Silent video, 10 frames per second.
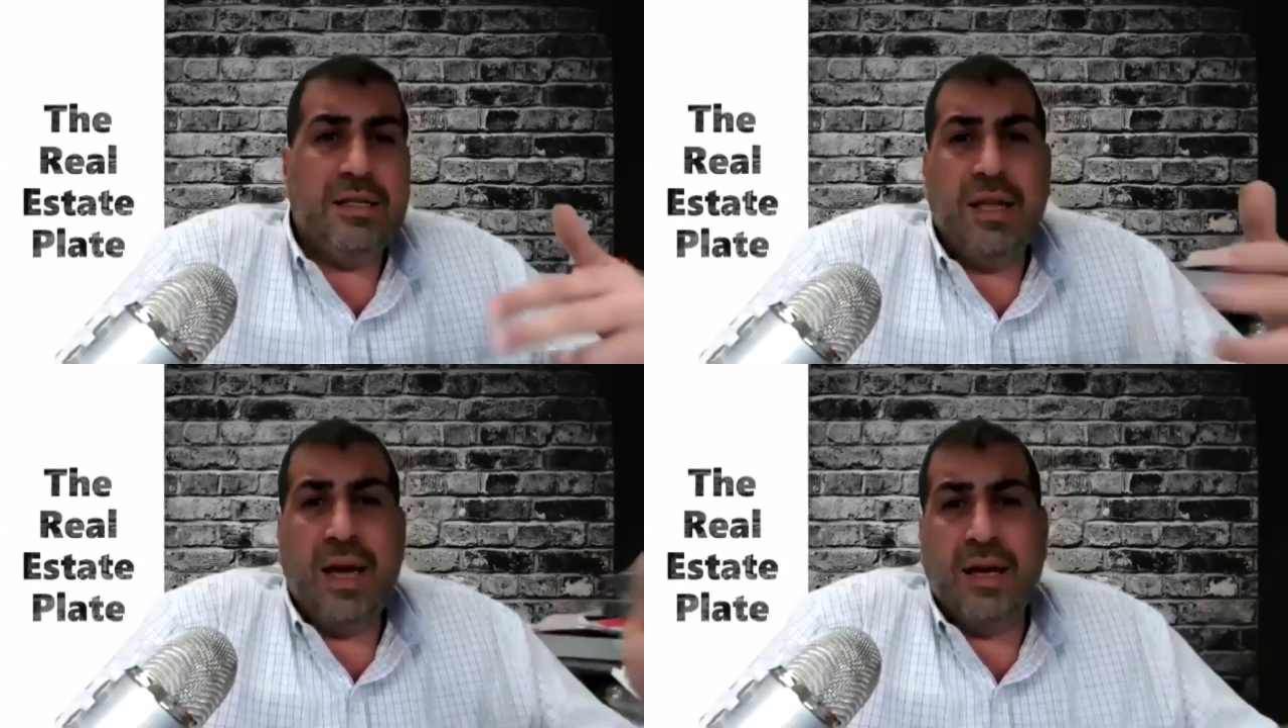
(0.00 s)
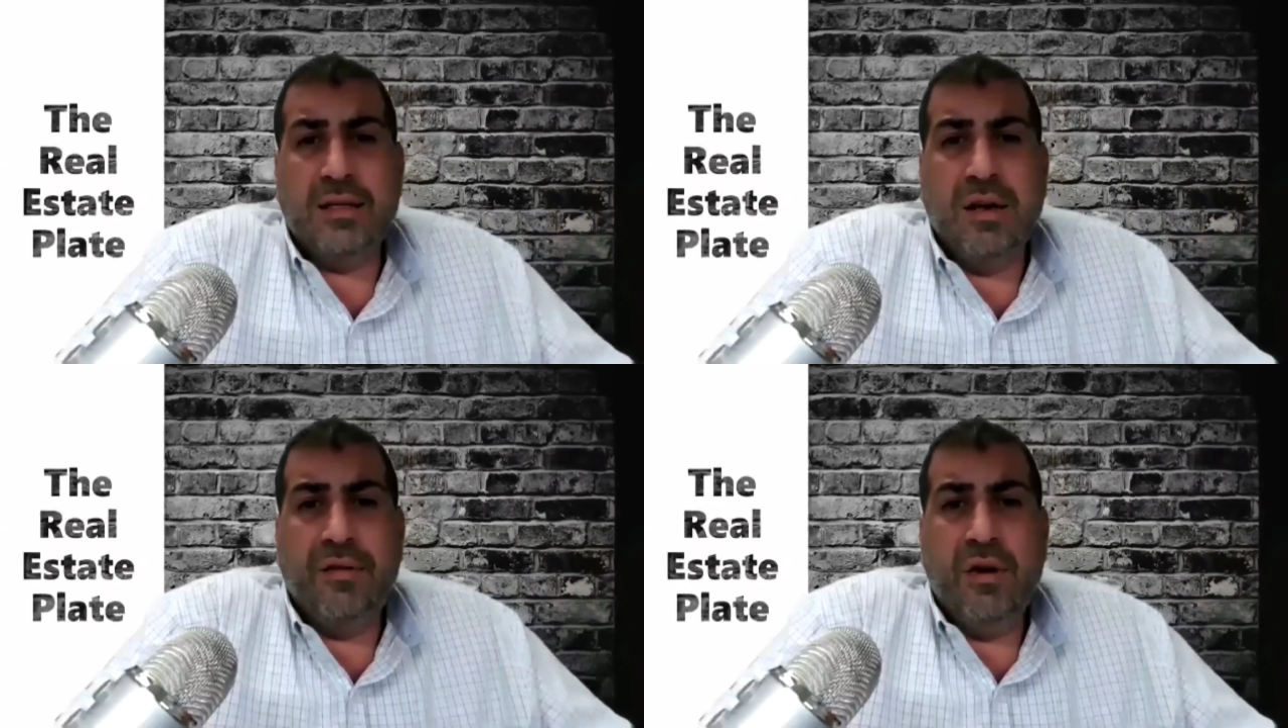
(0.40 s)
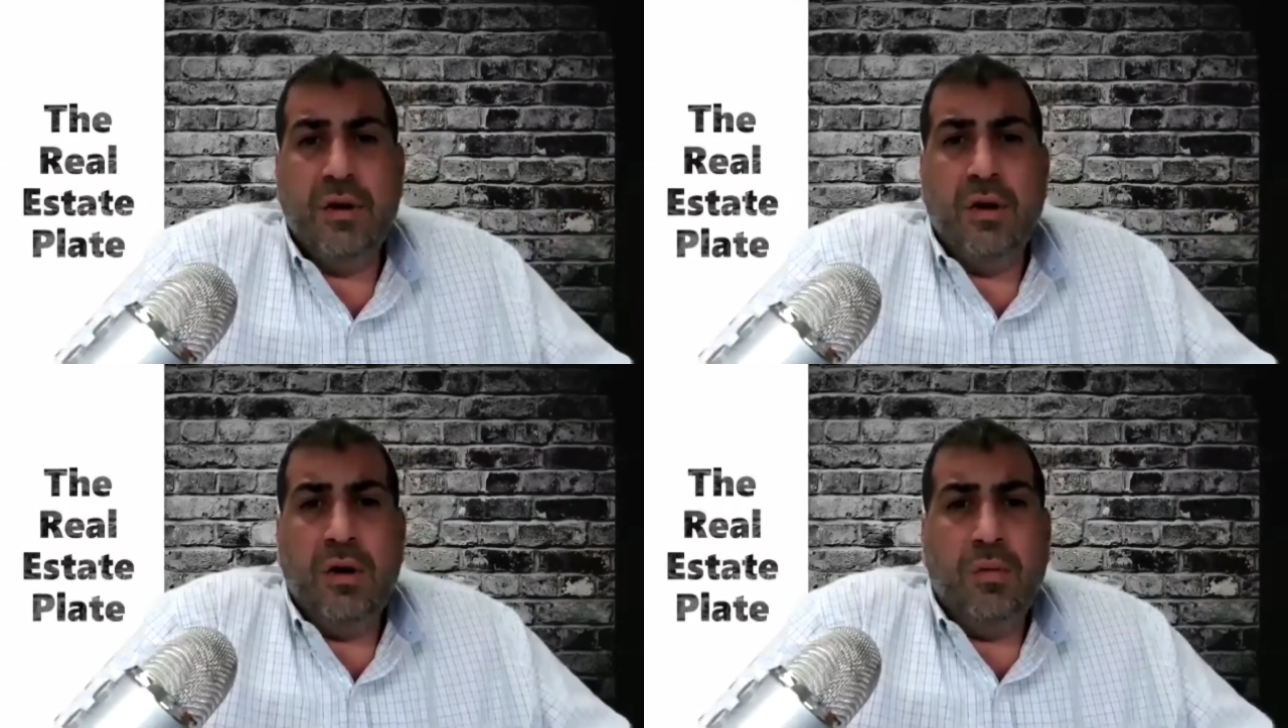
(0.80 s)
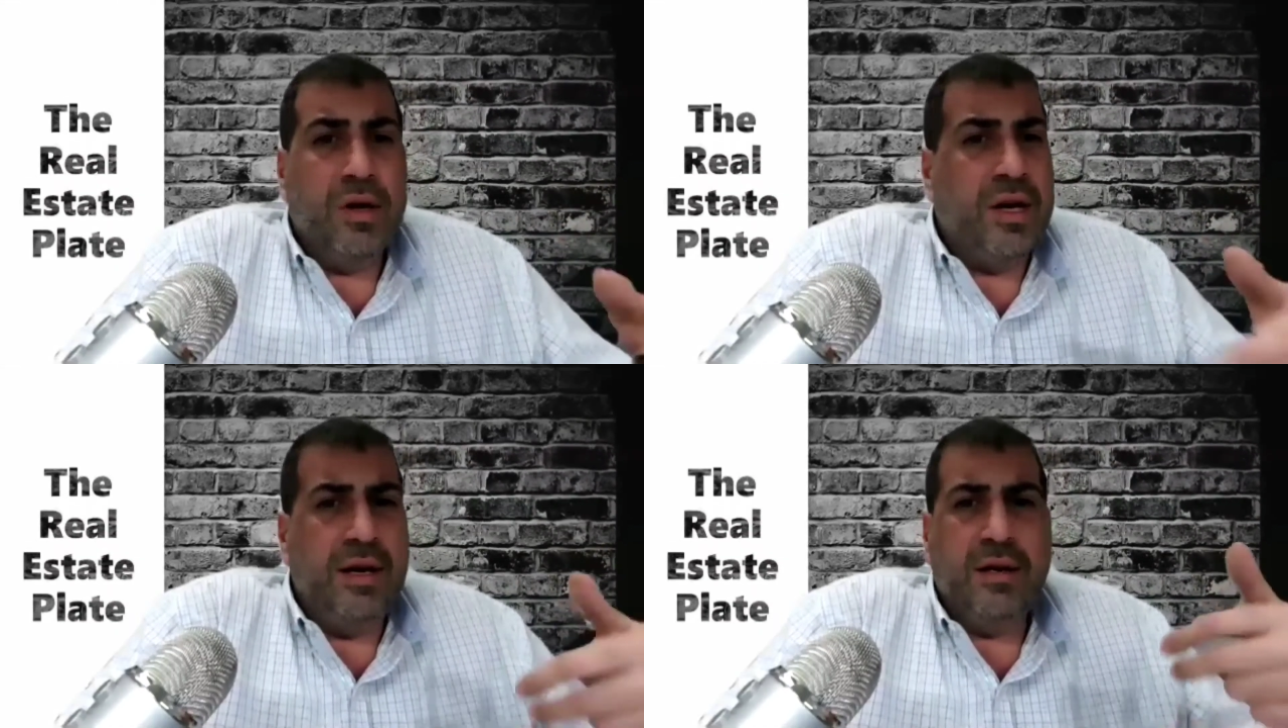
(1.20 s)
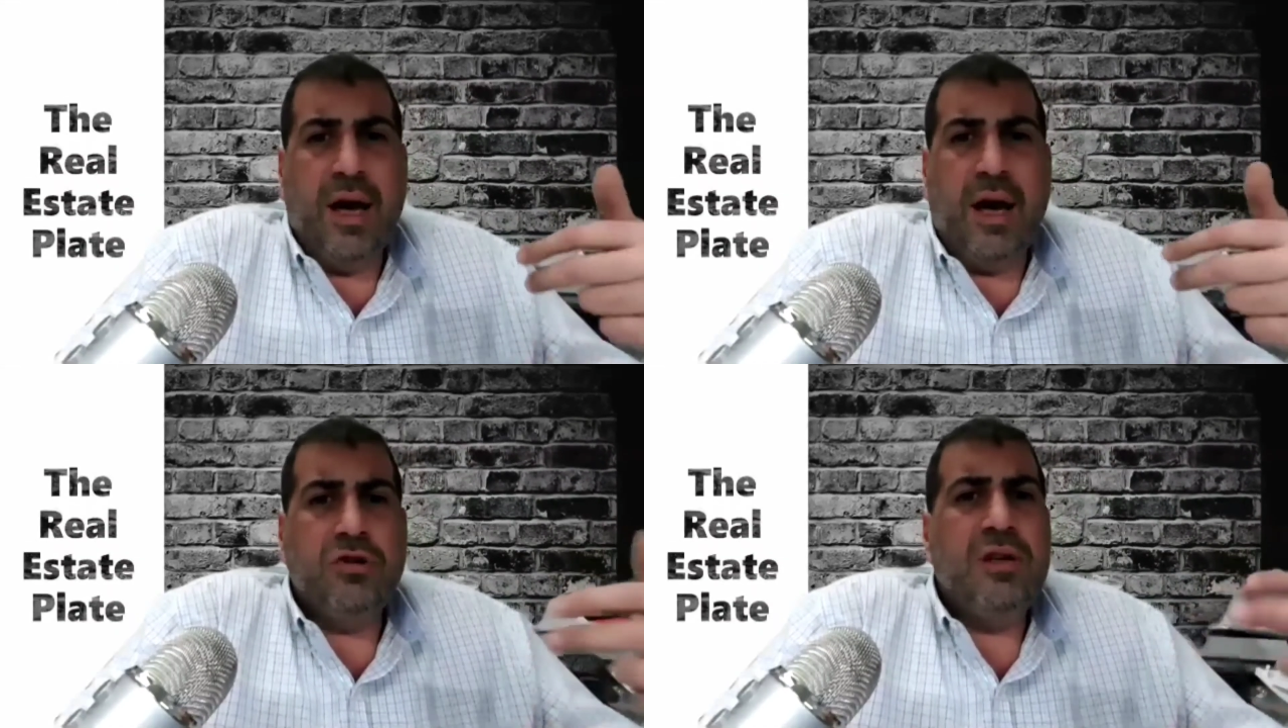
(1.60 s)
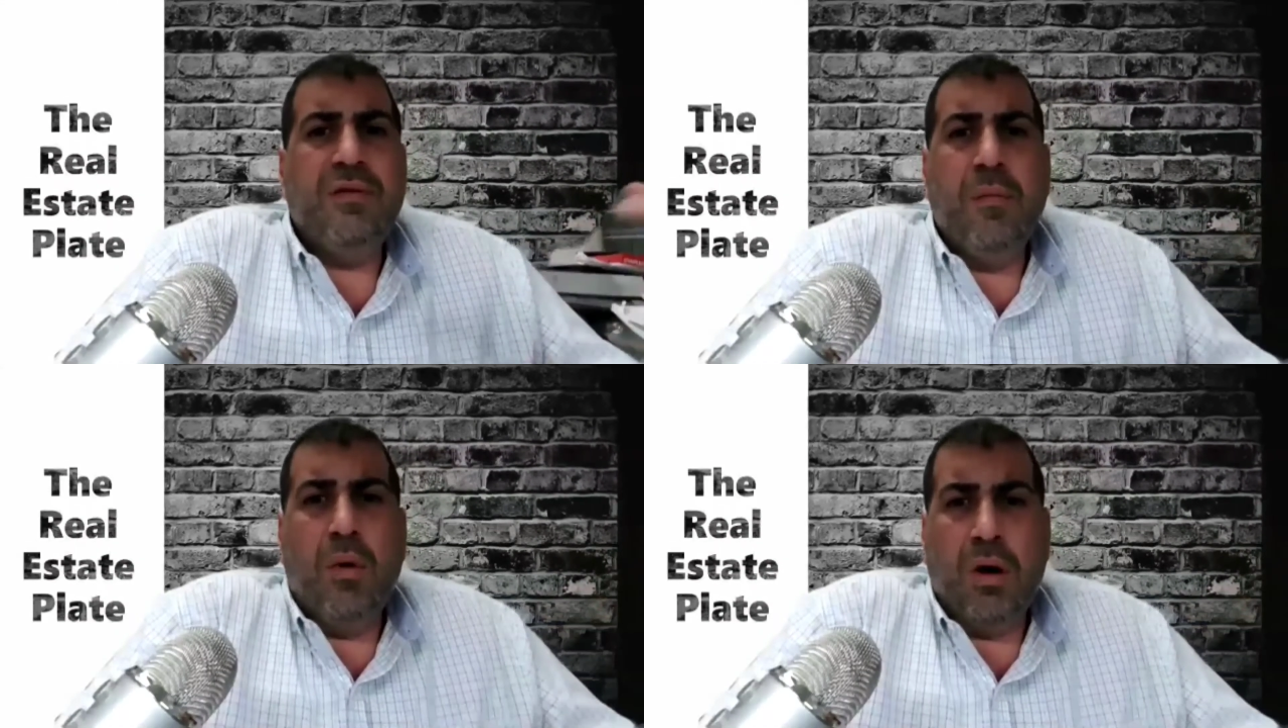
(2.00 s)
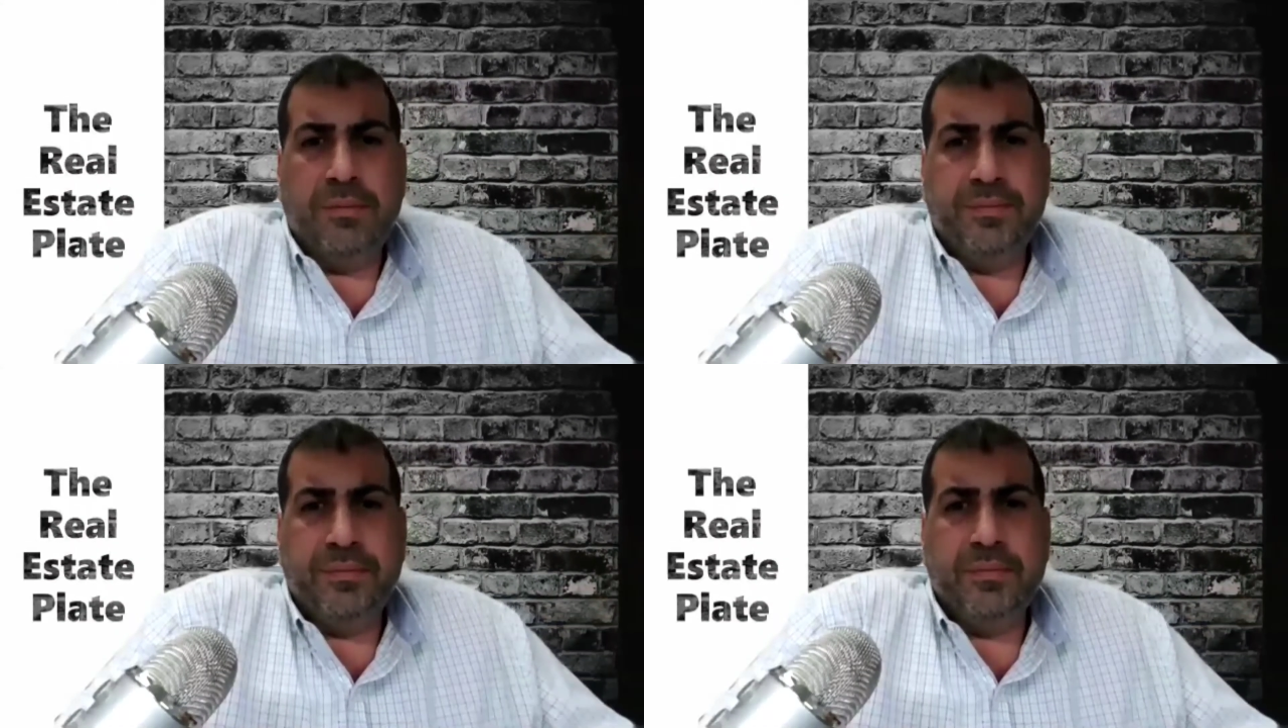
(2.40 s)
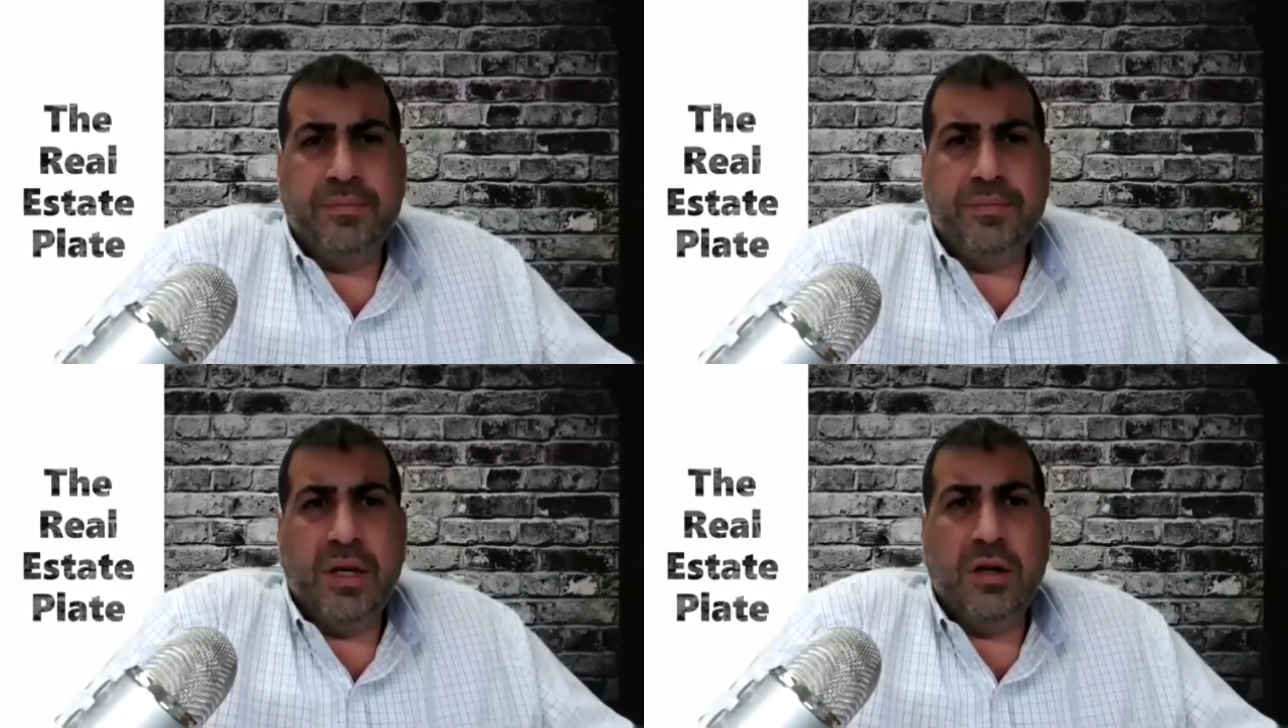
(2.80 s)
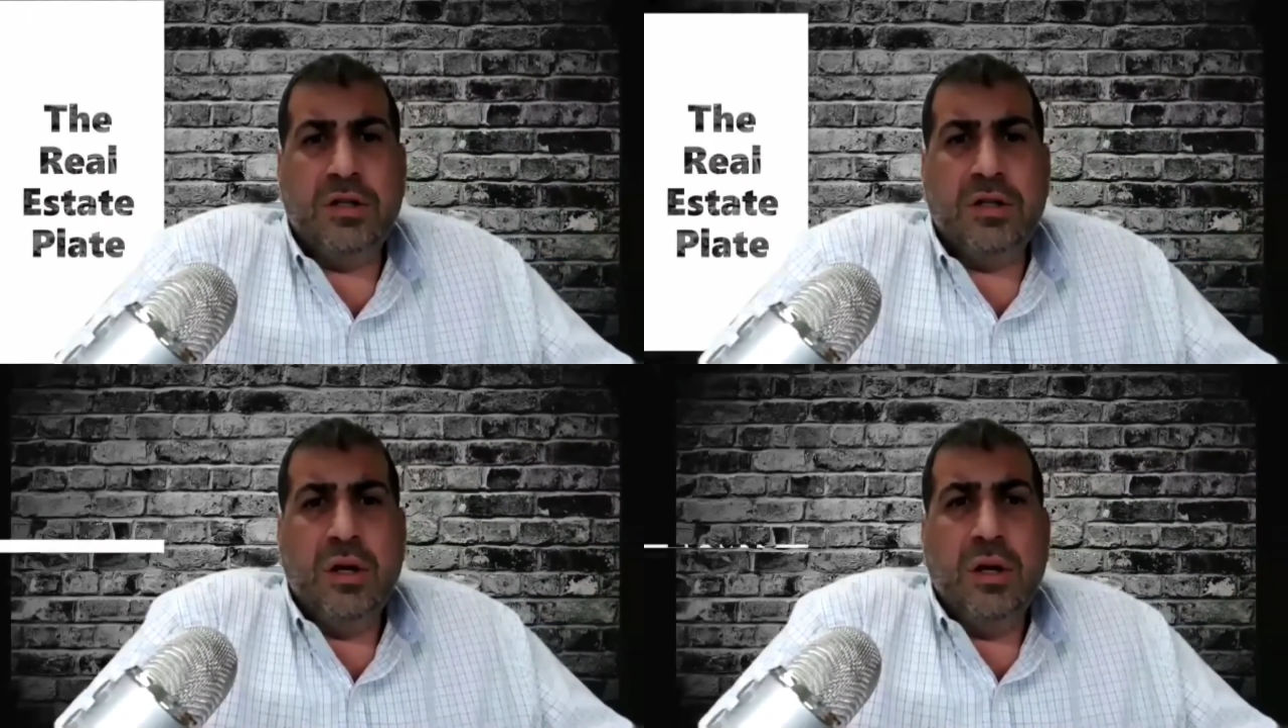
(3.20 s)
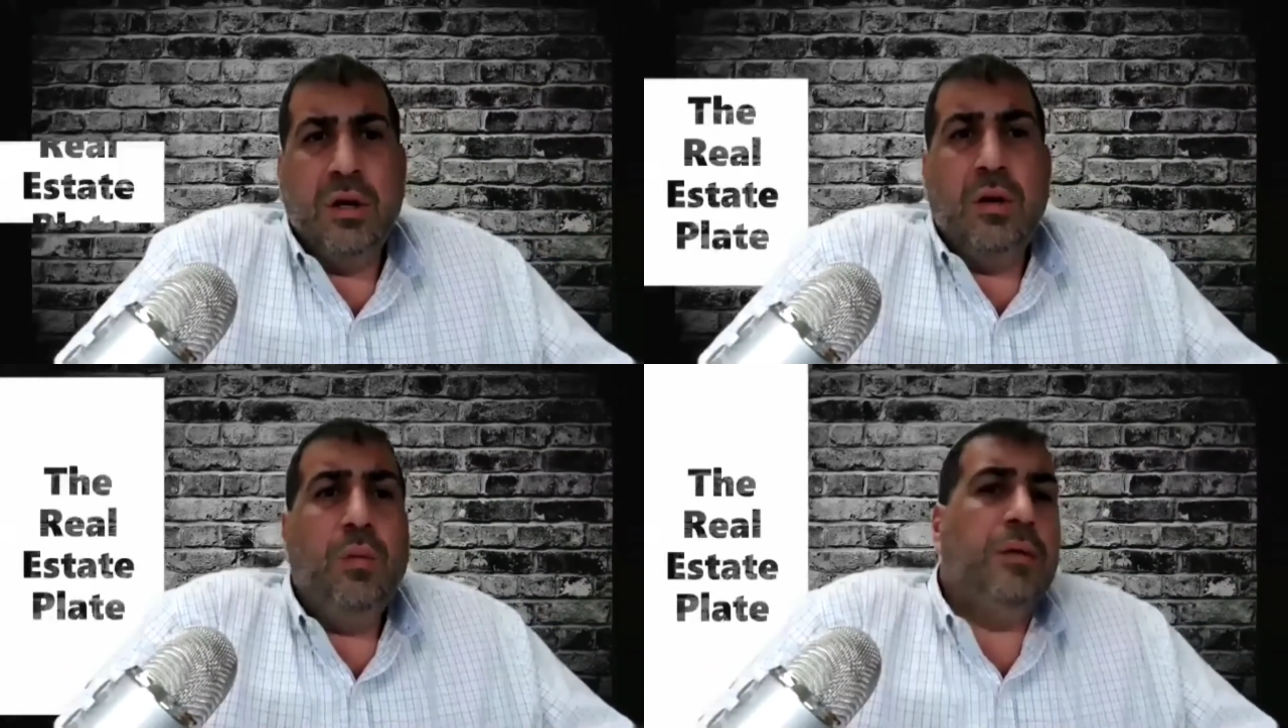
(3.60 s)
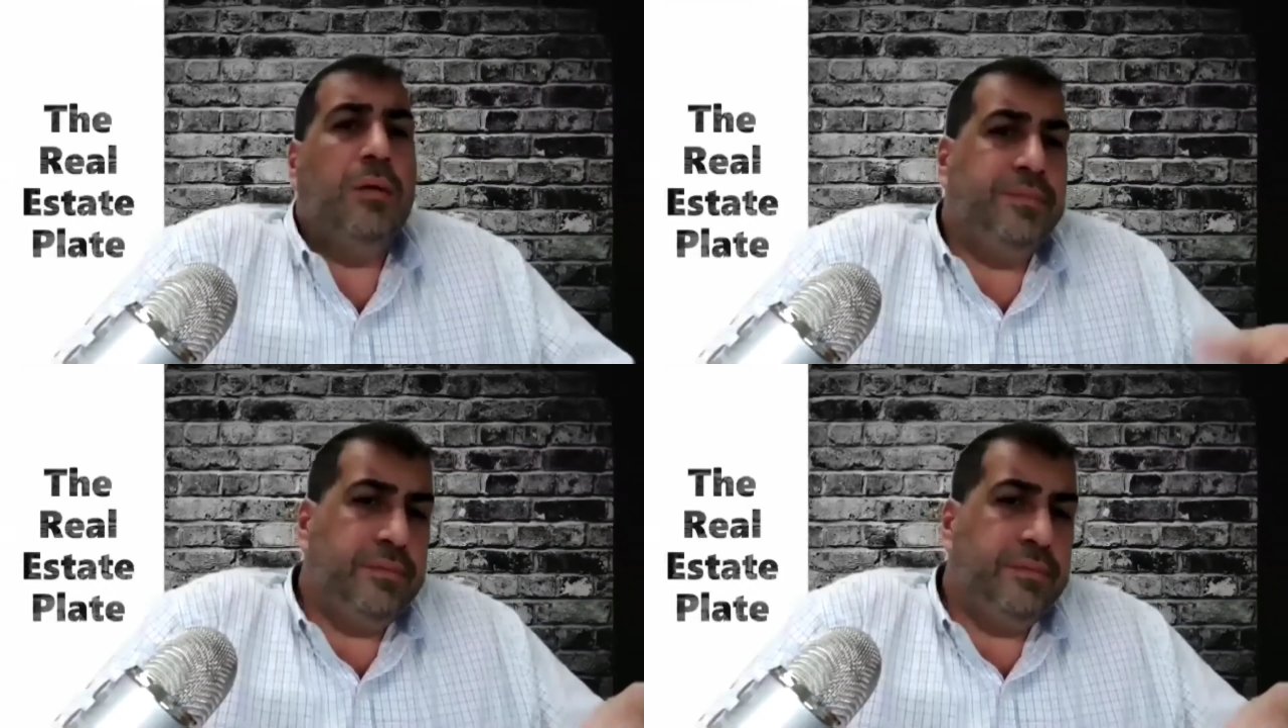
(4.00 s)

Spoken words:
and that kind of stuff were getting gouged even more because, well,